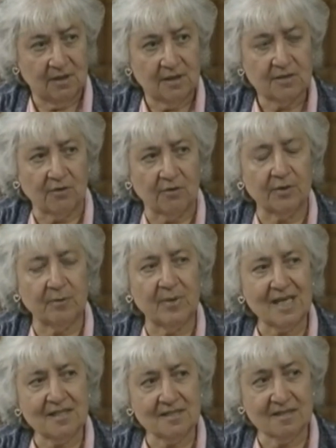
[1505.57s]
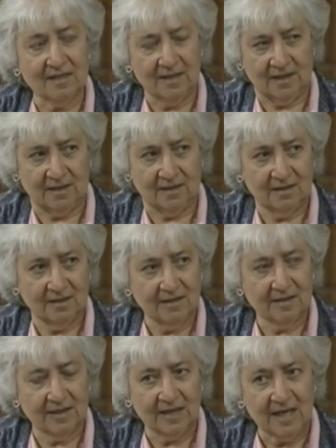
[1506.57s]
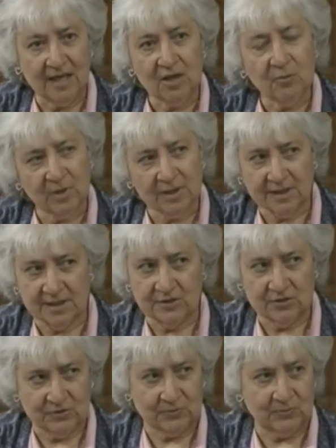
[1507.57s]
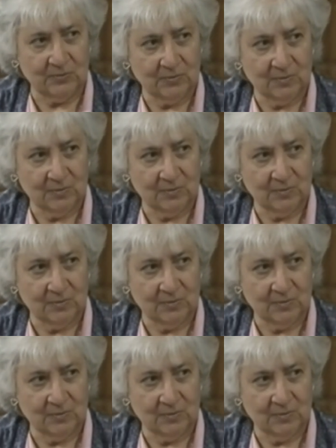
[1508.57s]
So the best thing that anyone can do